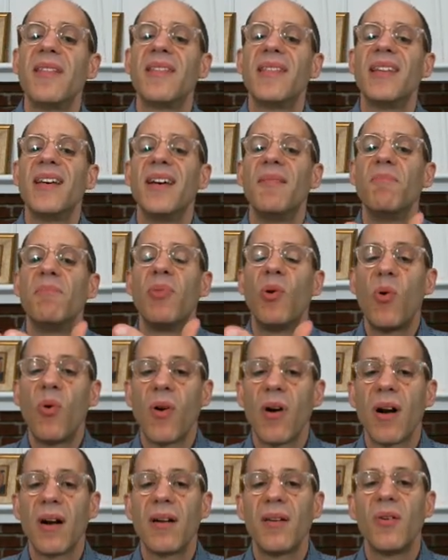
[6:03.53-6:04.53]
the
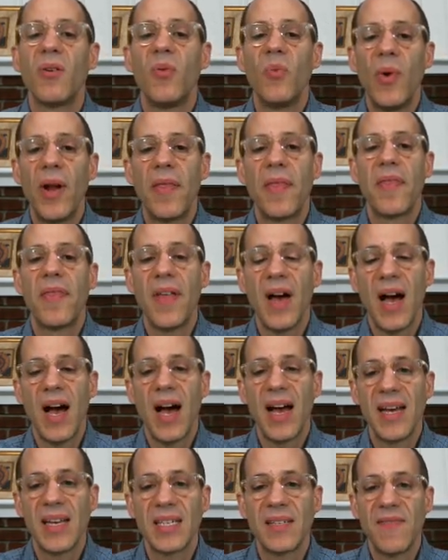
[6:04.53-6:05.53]
board with the
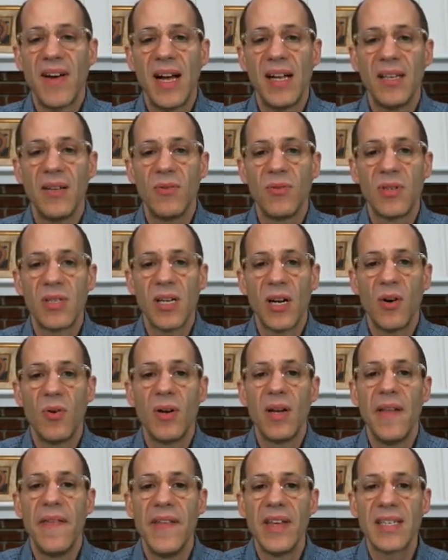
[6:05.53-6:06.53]
highest value. So
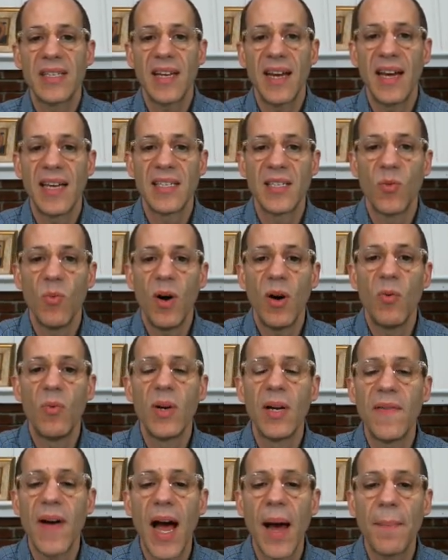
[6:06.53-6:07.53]
in this case, what would
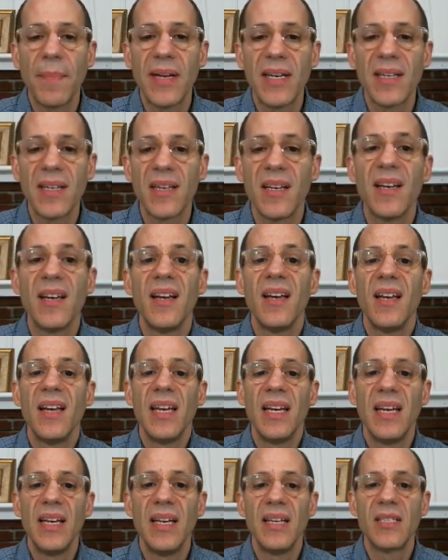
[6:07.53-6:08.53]
have happened
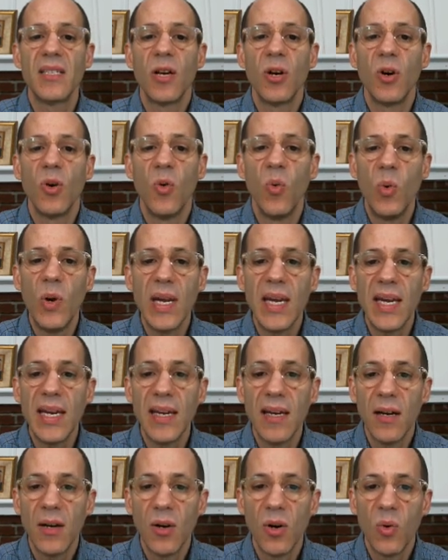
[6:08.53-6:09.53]
is we
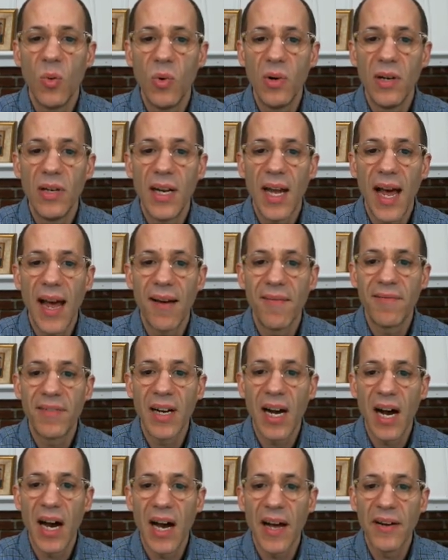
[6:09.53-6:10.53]
would have
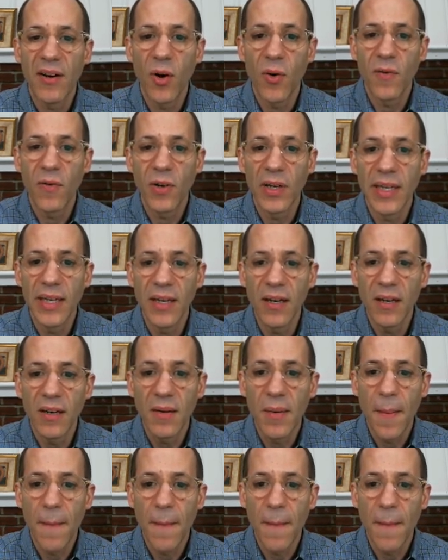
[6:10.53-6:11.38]
gone over here,